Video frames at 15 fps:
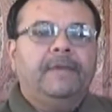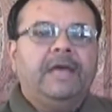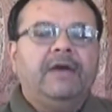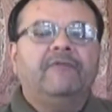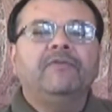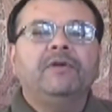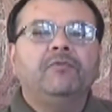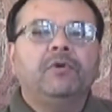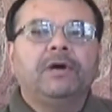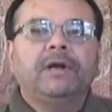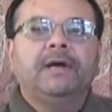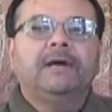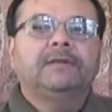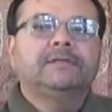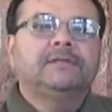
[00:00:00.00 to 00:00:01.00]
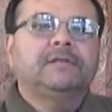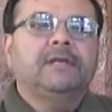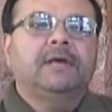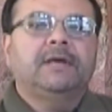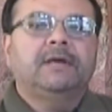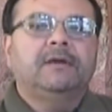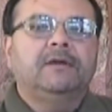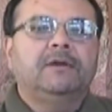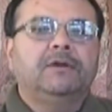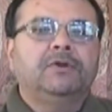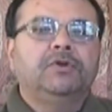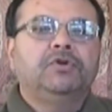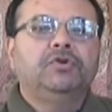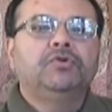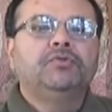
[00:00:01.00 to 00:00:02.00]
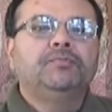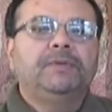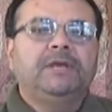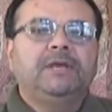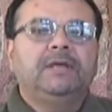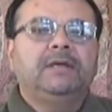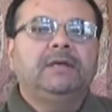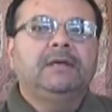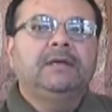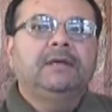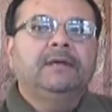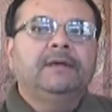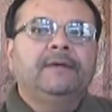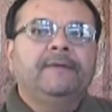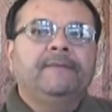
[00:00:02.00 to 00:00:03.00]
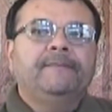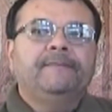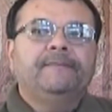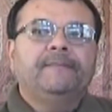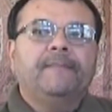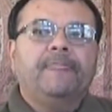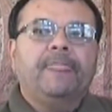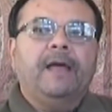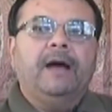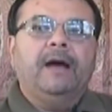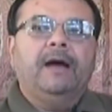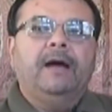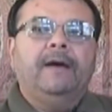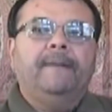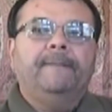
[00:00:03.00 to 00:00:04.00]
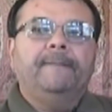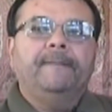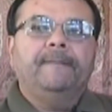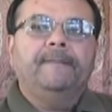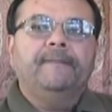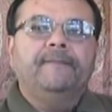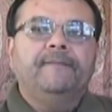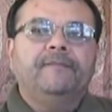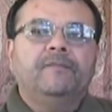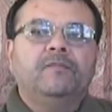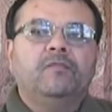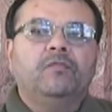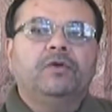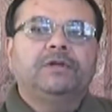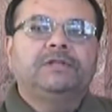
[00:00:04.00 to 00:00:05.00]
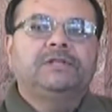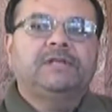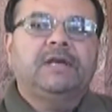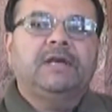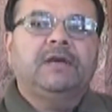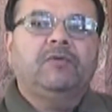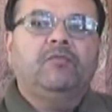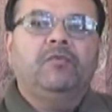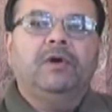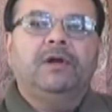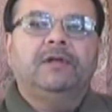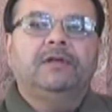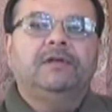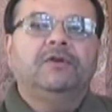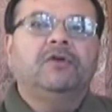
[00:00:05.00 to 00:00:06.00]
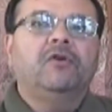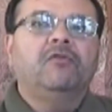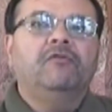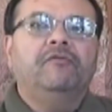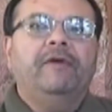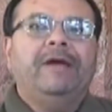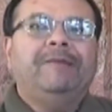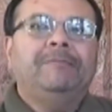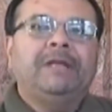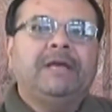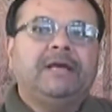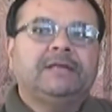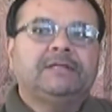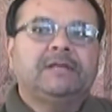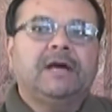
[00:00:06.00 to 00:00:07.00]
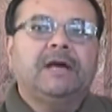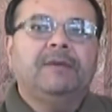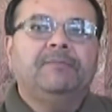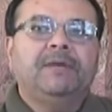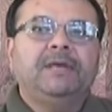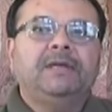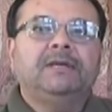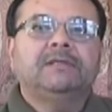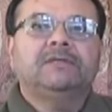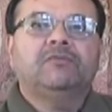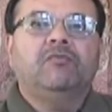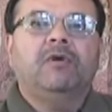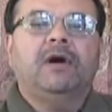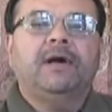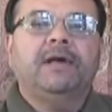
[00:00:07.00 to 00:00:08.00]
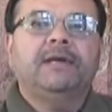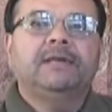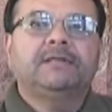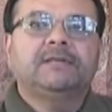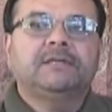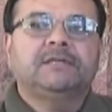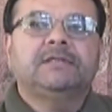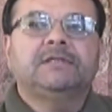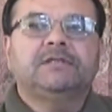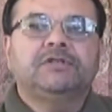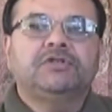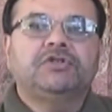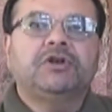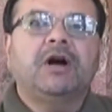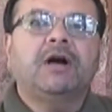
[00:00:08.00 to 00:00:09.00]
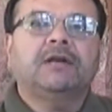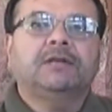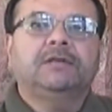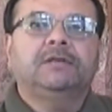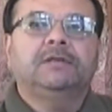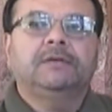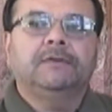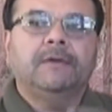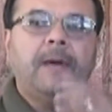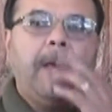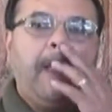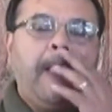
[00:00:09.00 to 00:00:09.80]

everyone else that knew me uh, would say, Well, your whole family has diabetes. Why is it such a shock to you?